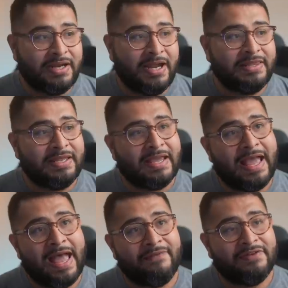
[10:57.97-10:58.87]
and they
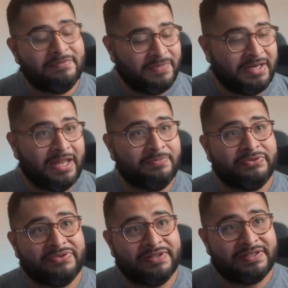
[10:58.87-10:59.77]
haven't been
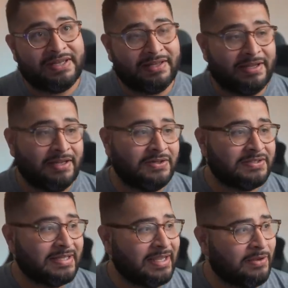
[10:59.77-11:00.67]
able to sell it. It
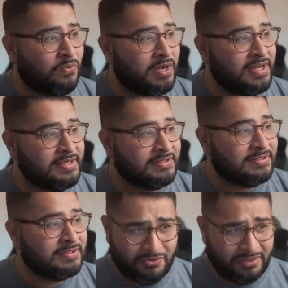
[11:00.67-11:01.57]
looks like it
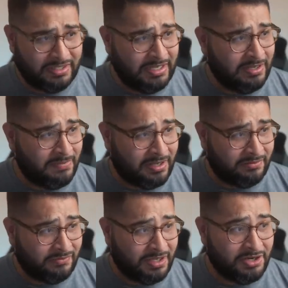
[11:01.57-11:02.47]
was currently
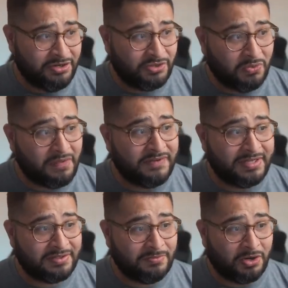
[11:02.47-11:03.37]
about what, one hundred twelve
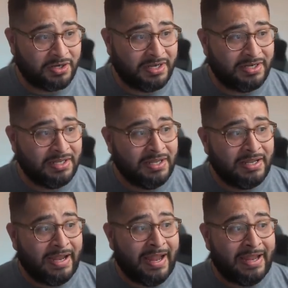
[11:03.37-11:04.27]
days on the market,
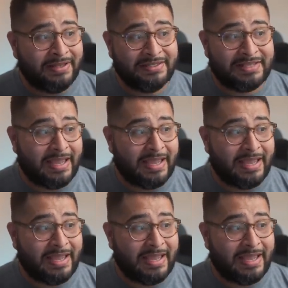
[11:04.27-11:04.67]
and it's